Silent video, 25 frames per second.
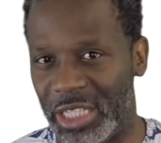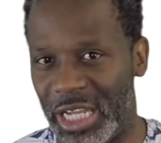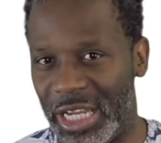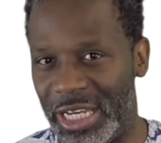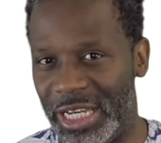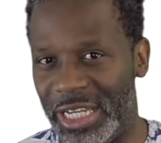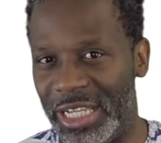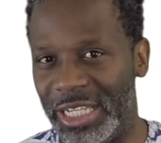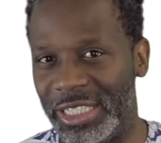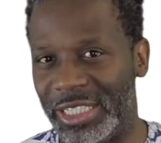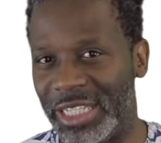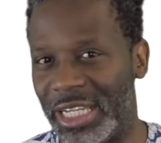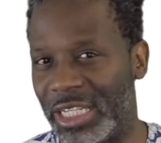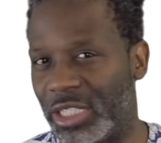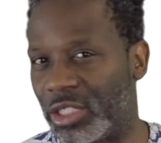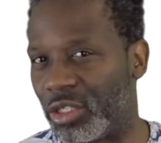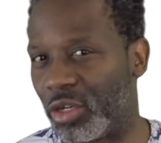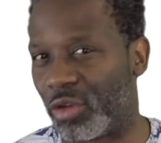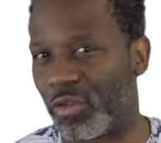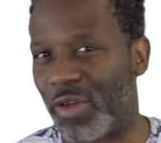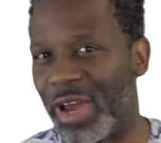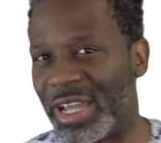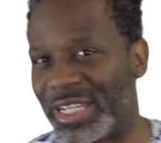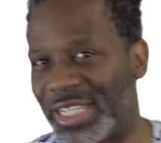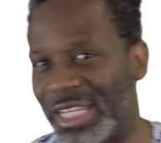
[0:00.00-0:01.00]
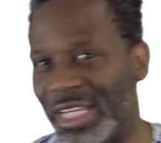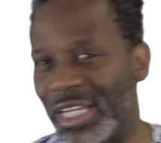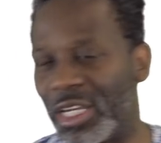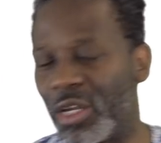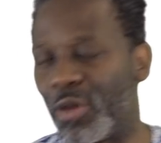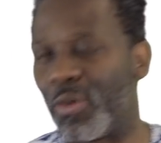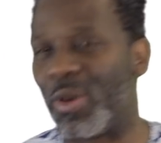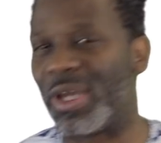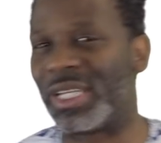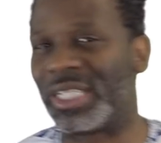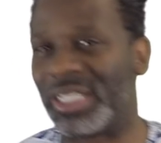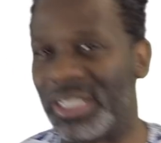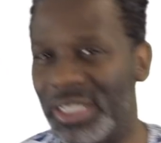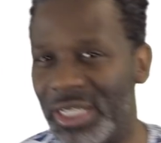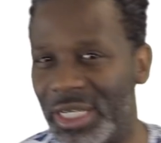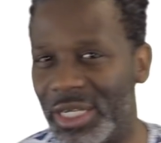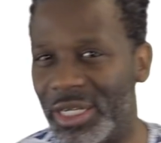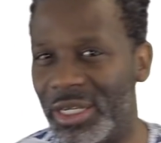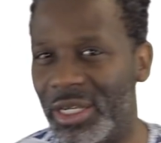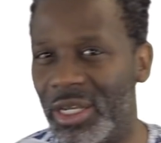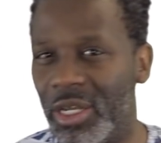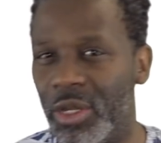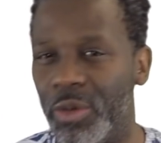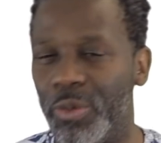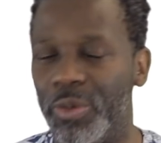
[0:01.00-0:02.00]
techniques as Socratic
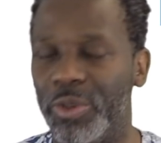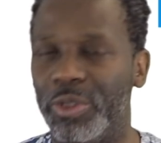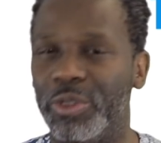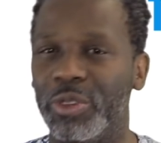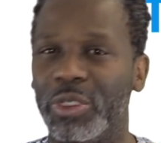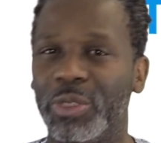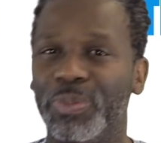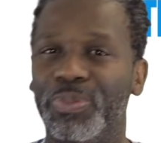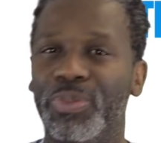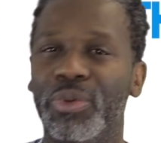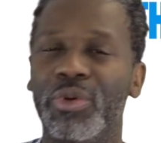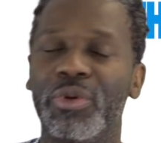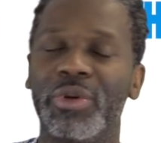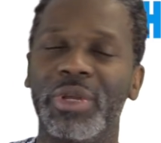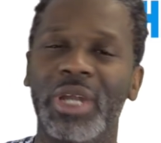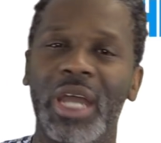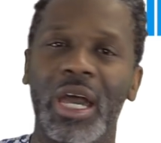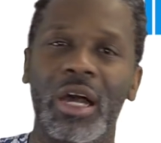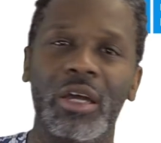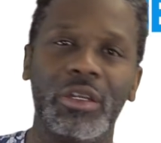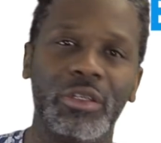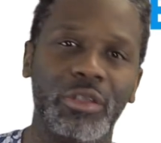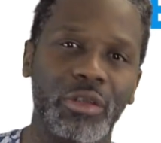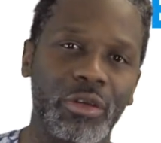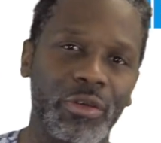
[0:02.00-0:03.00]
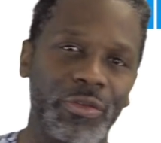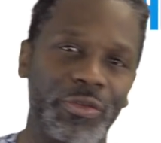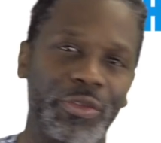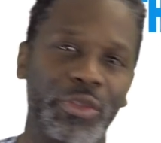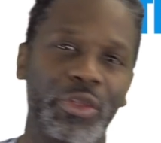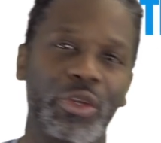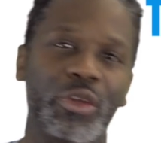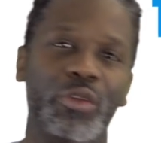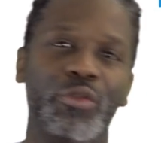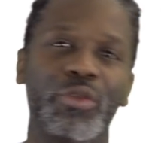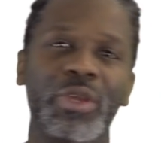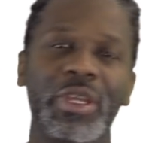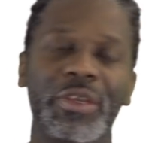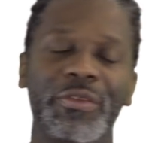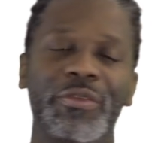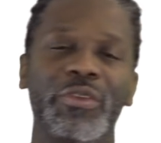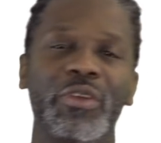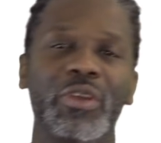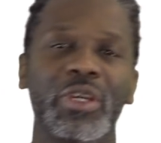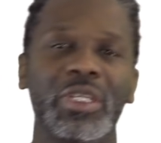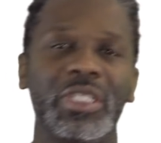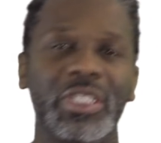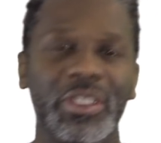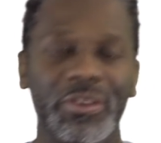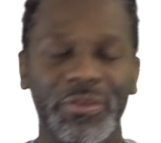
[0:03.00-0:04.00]
questioning, which was born out of the Greek
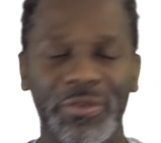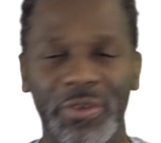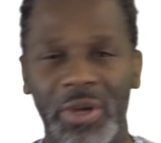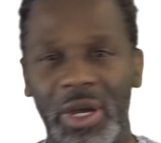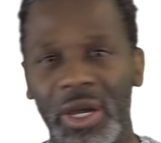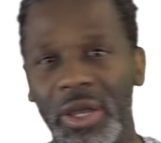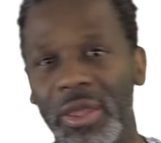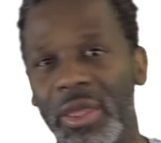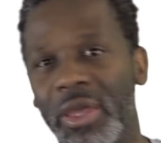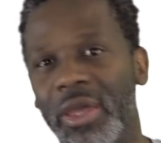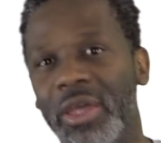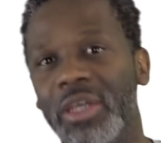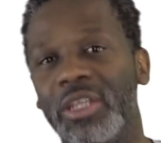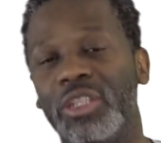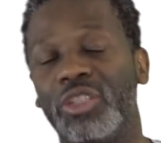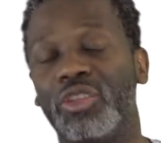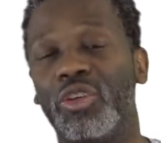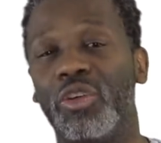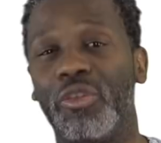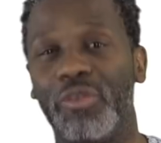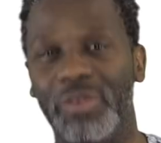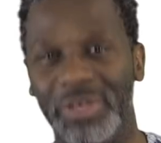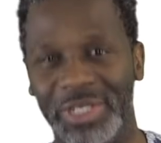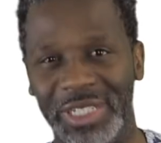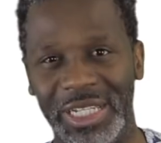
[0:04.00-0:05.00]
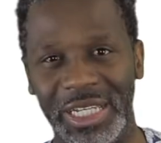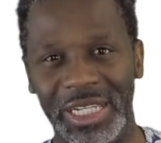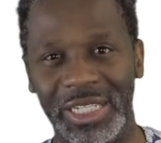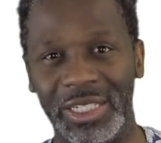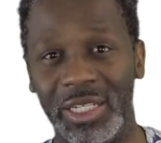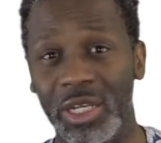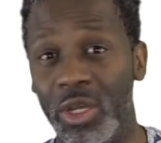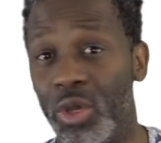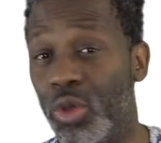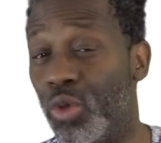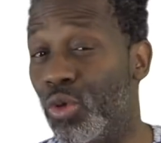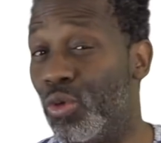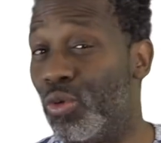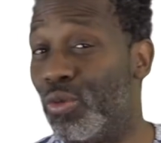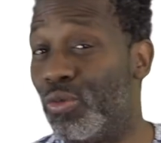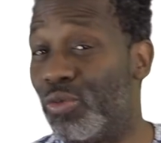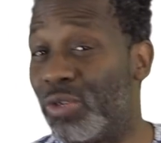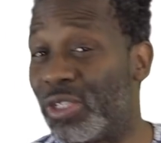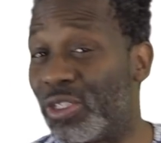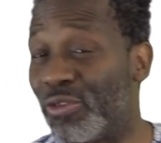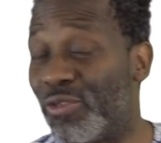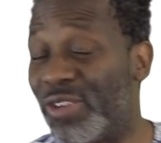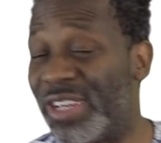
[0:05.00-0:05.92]
philosopher Socrates, who was